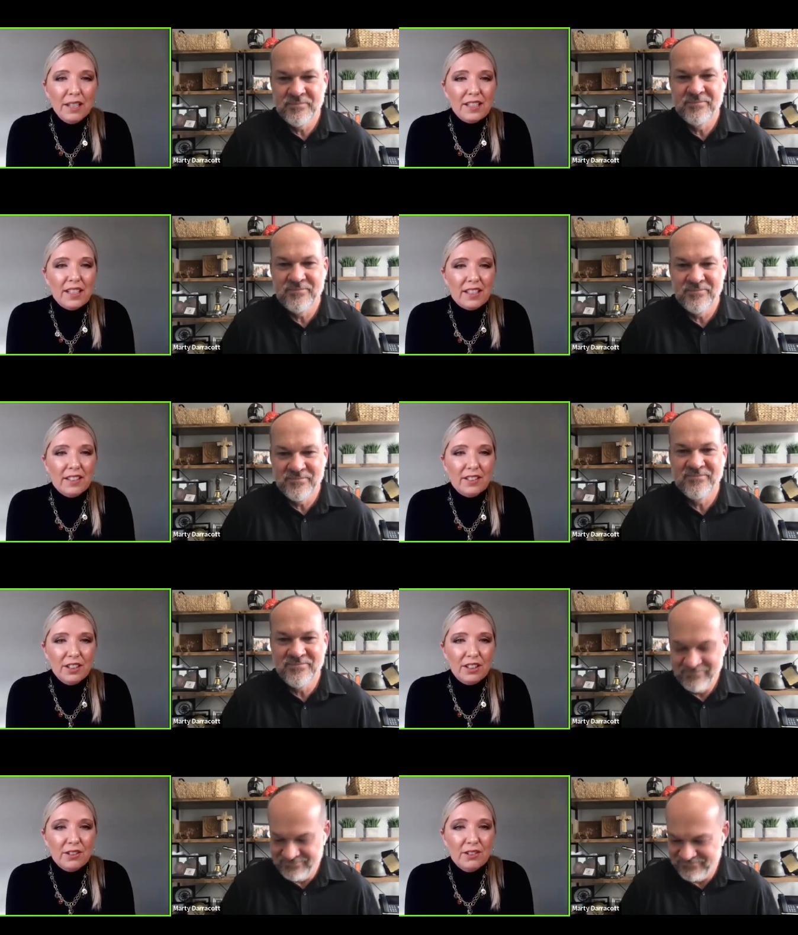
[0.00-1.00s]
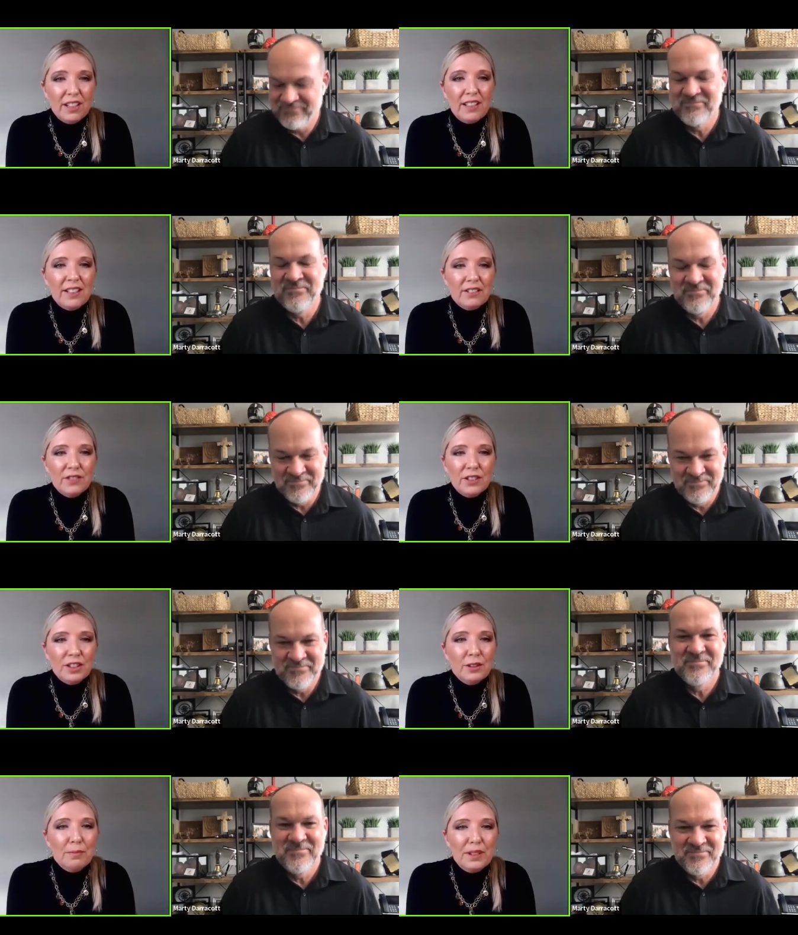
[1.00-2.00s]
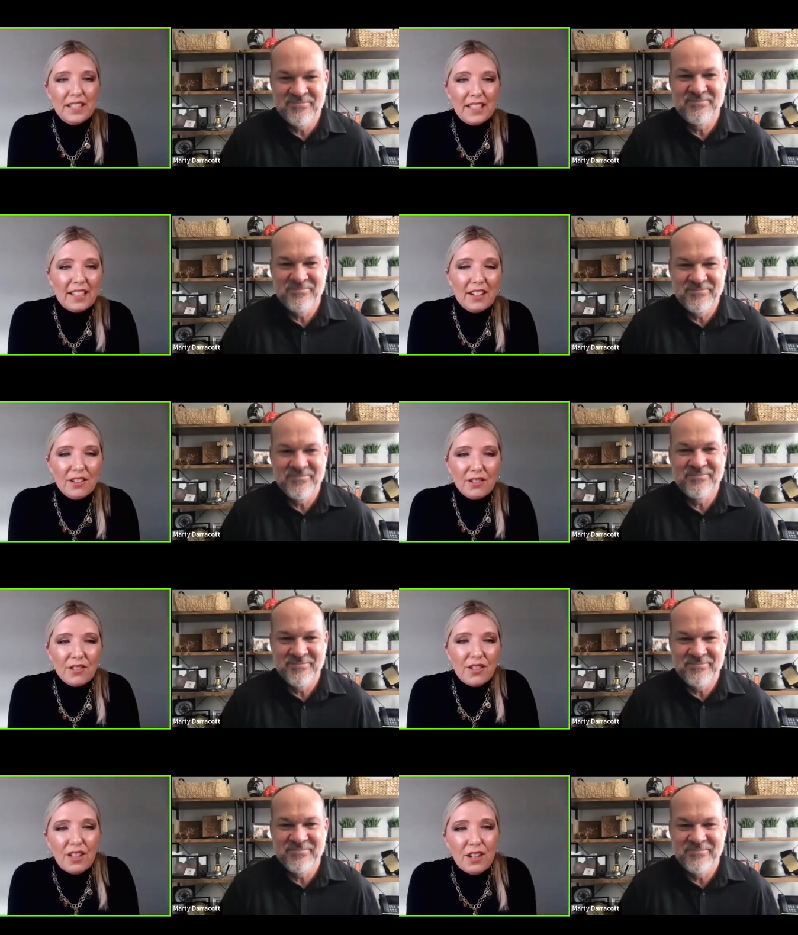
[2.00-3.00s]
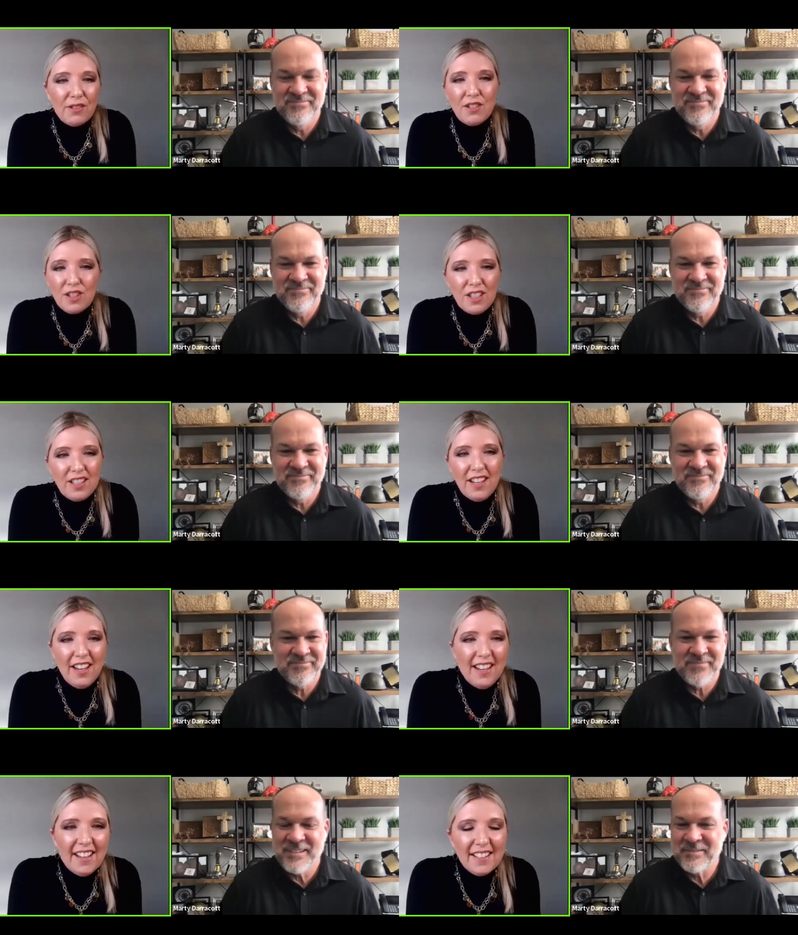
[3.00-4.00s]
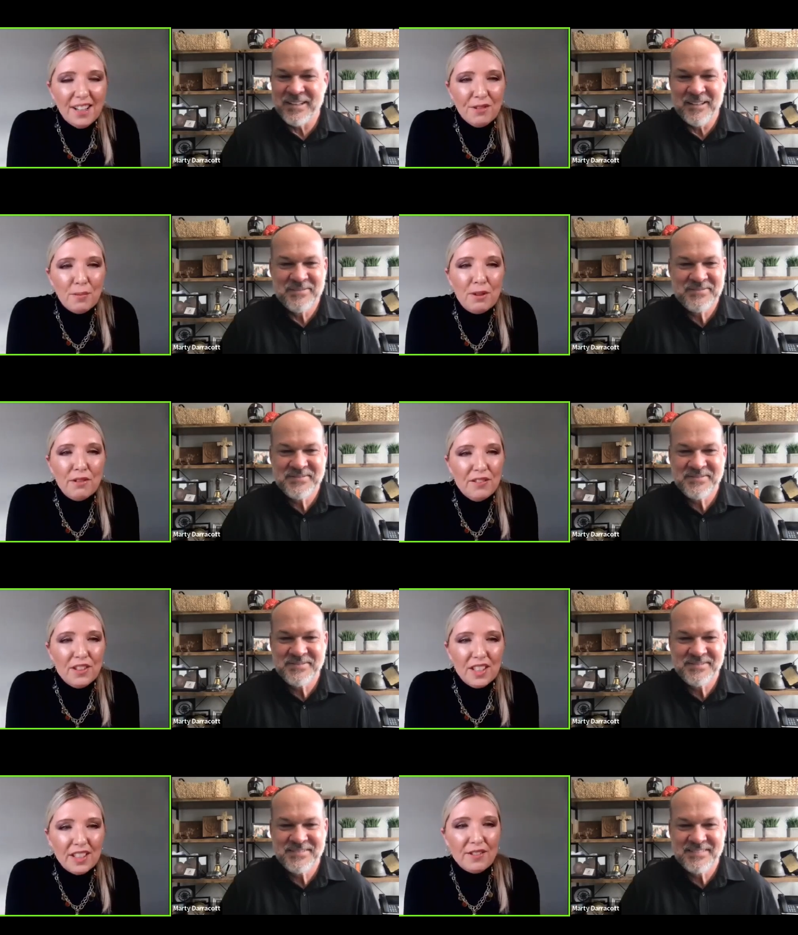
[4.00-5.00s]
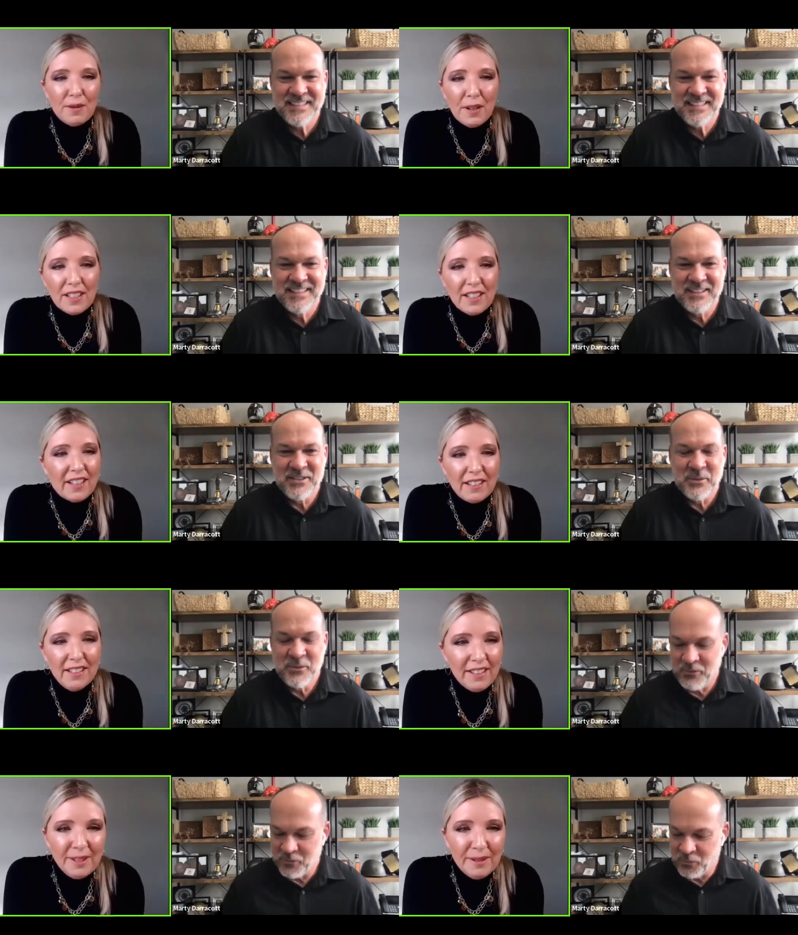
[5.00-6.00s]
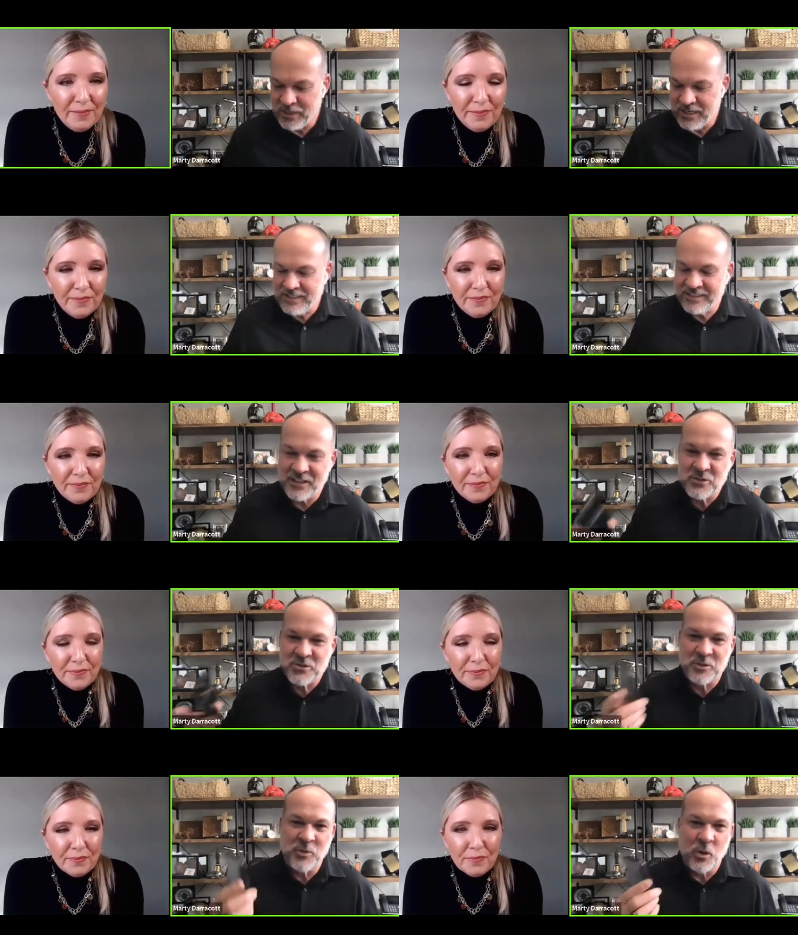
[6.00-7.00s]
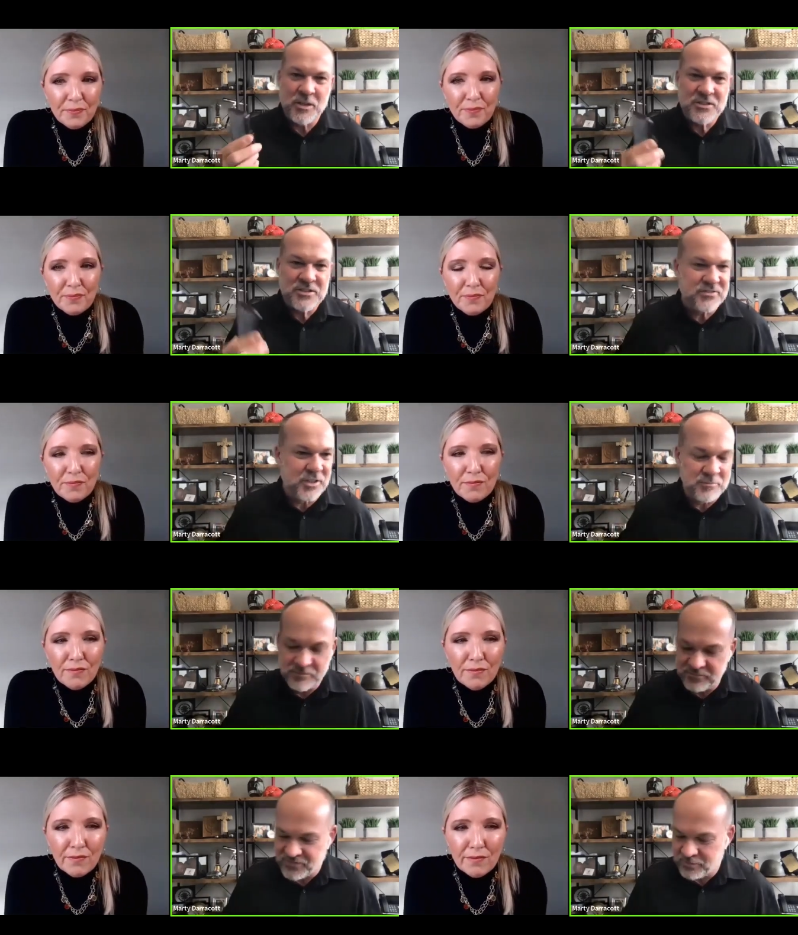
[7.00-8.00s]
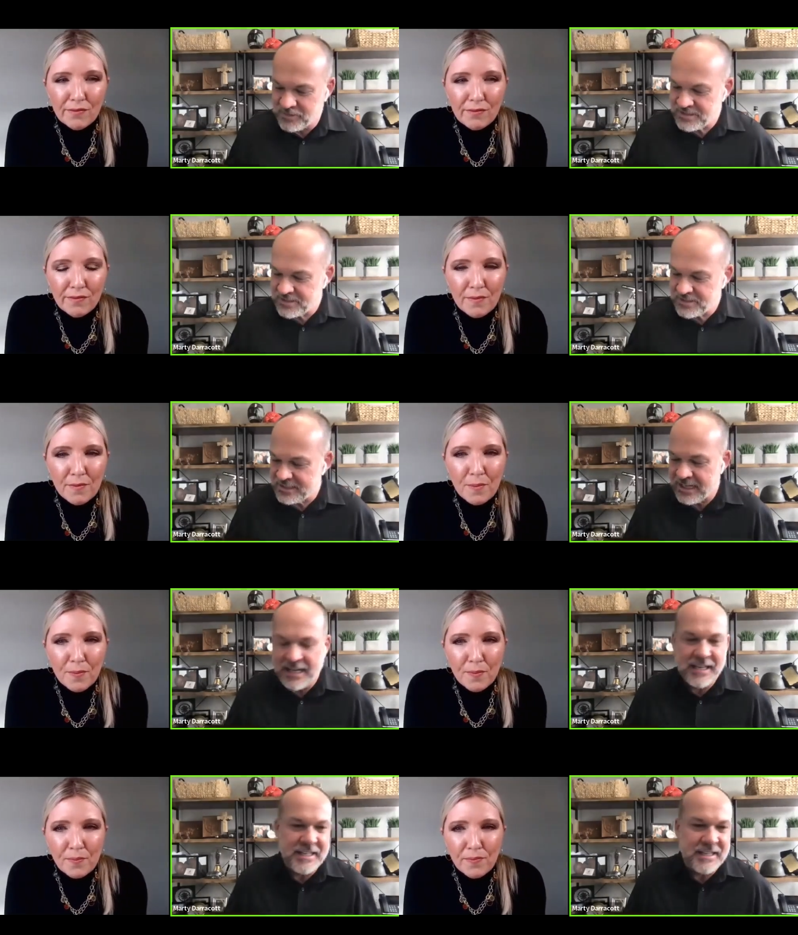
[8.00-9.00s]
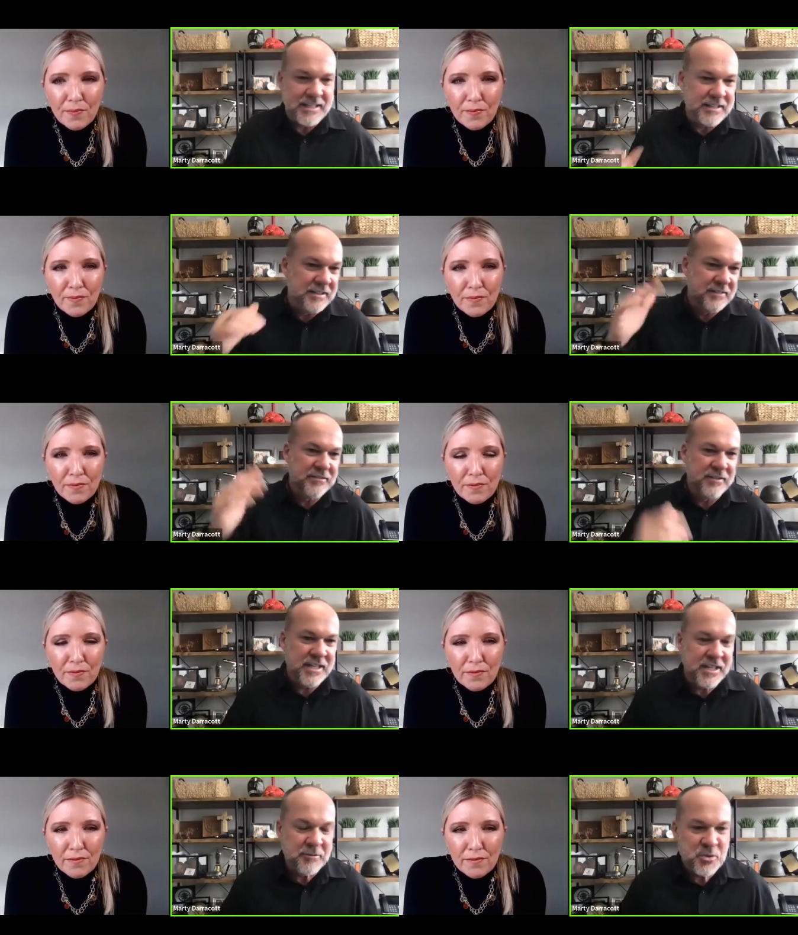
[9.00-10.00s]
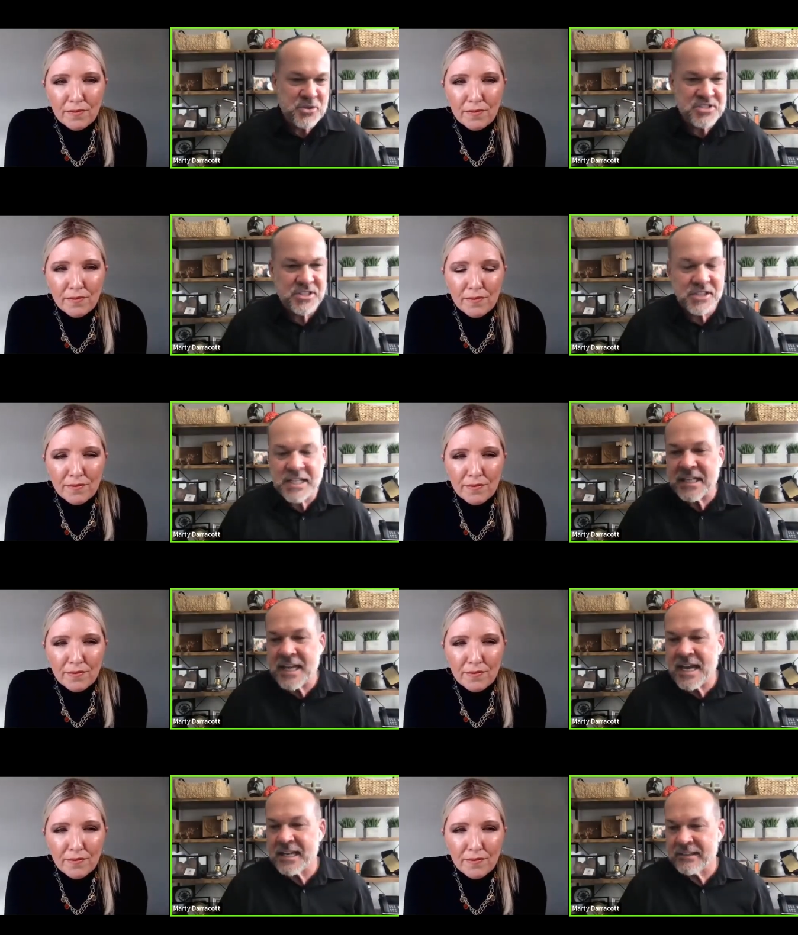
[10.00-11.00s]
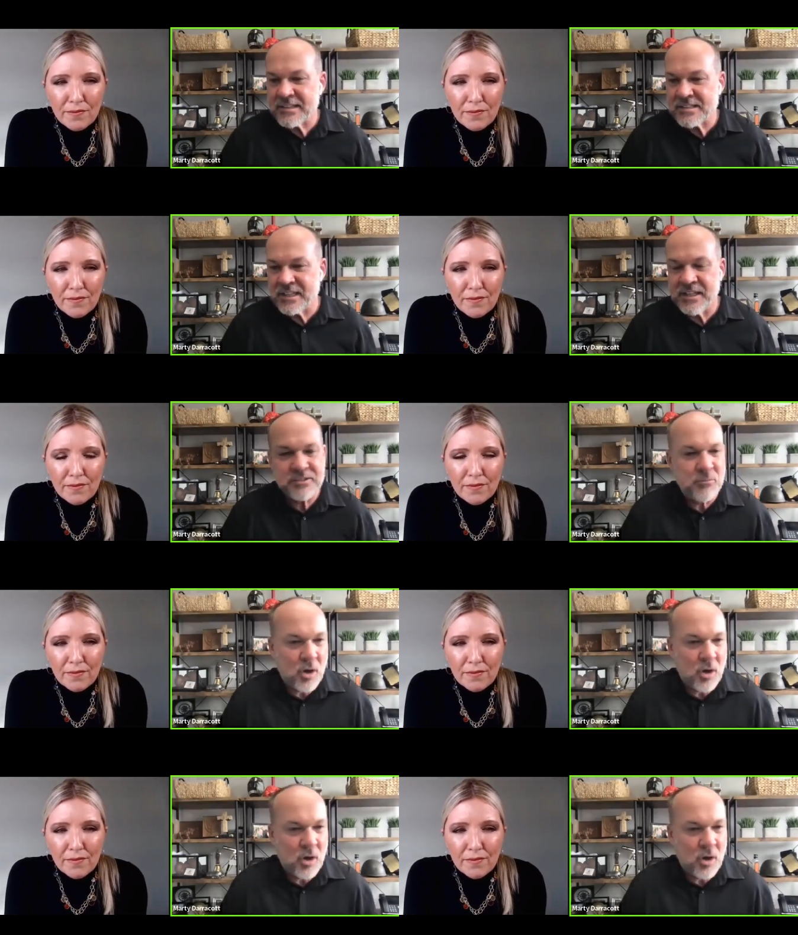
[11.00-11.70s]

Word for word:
Speaker 1: blessing you and then therefore you're blessing others. So it just, it sounds yeah. beautiful. It sounds amazing.
Speaker 2: When I get those reports from from this guy in in Brazil, Indiana, that says,